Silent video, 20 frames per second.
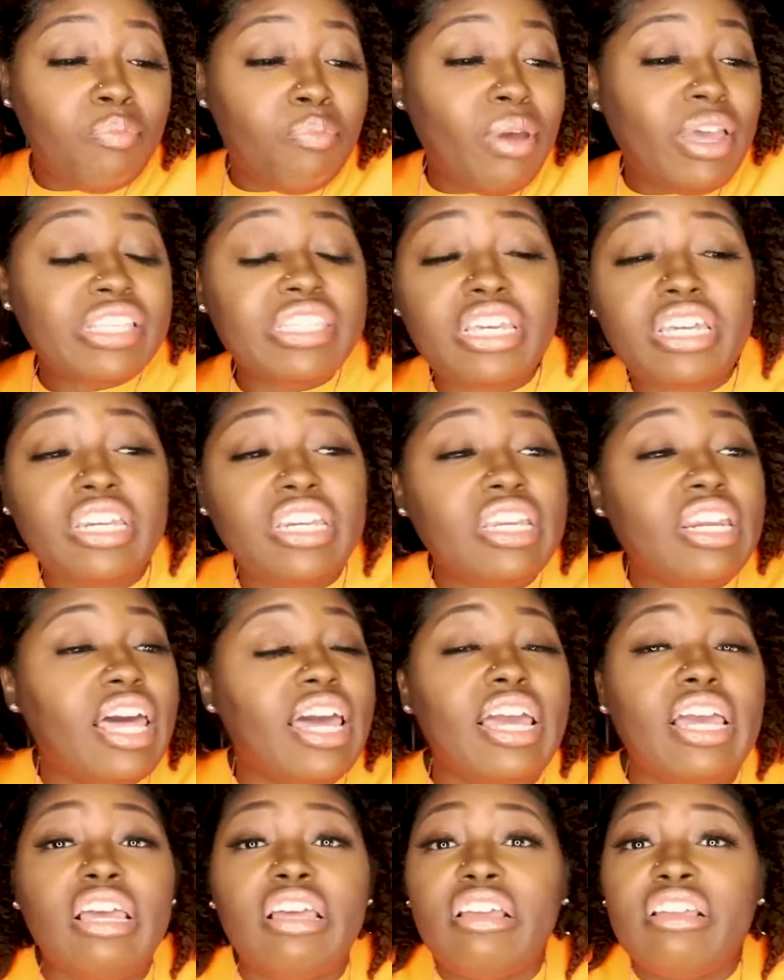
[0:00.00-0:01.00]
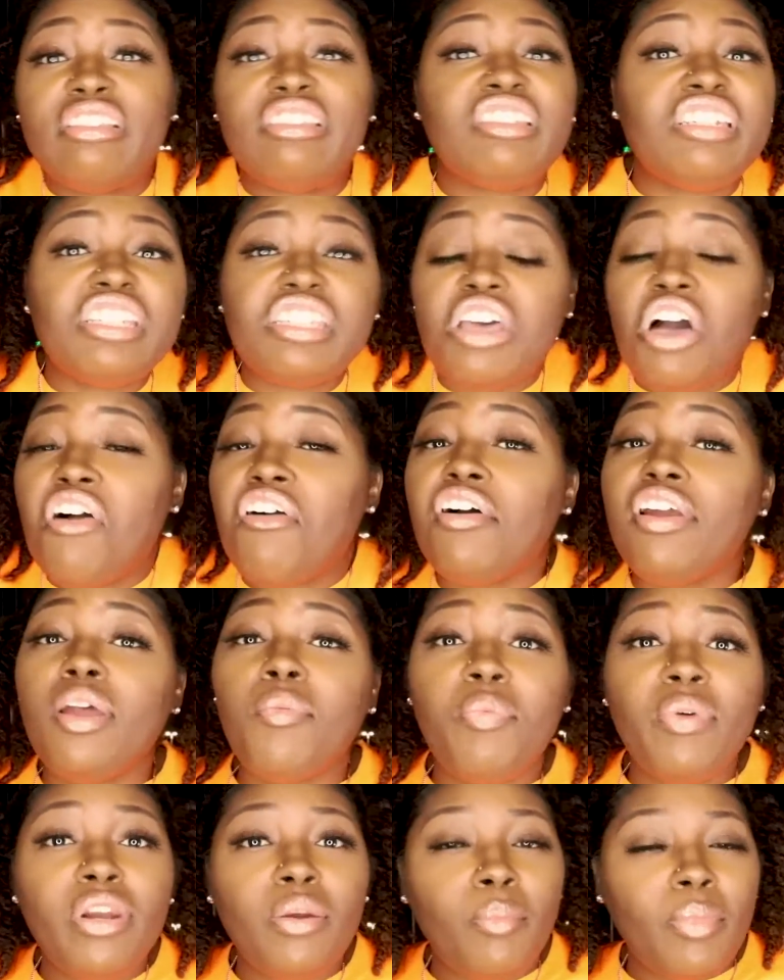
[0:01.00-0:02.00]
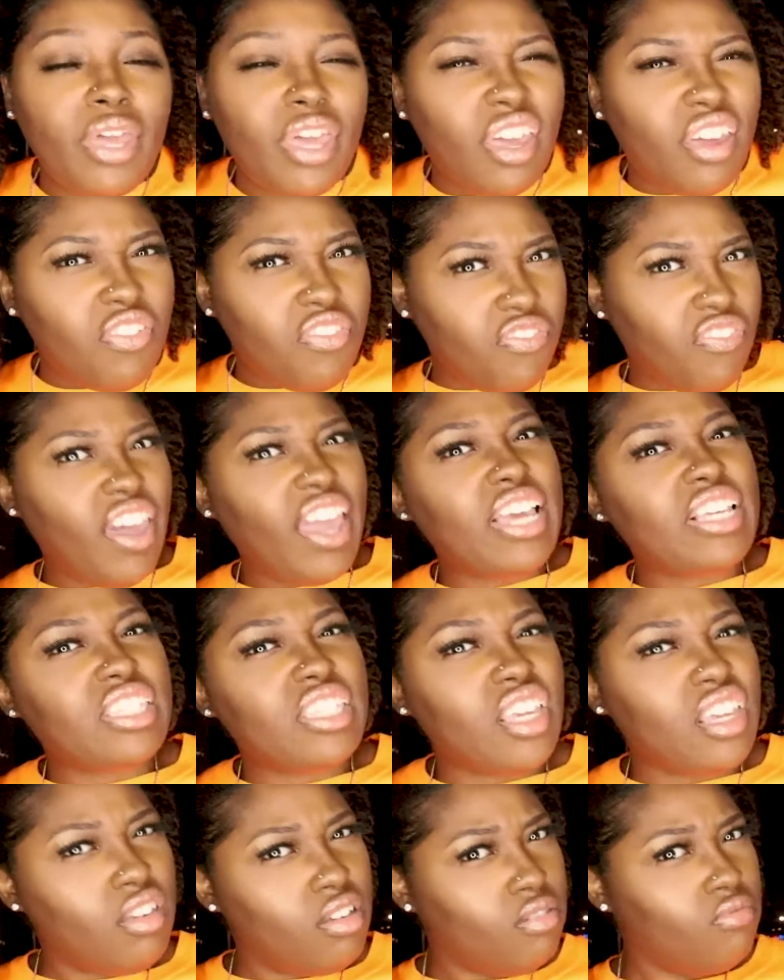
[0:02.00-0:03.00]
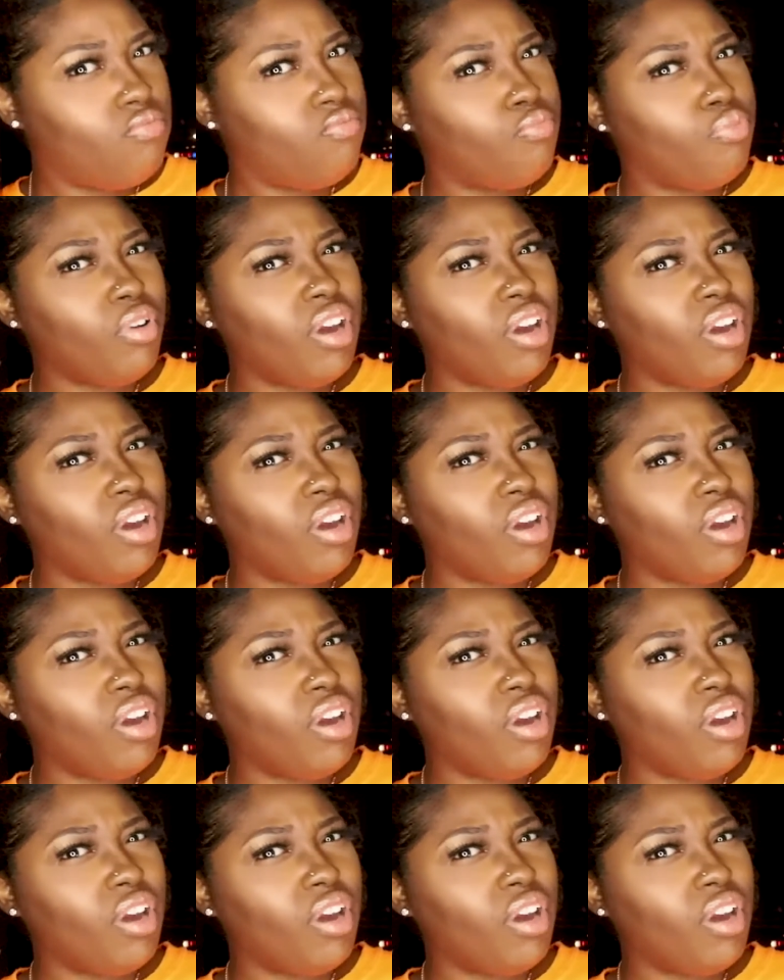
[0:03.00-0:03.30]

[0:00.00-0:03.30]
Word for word: basically like just all up in the man's face and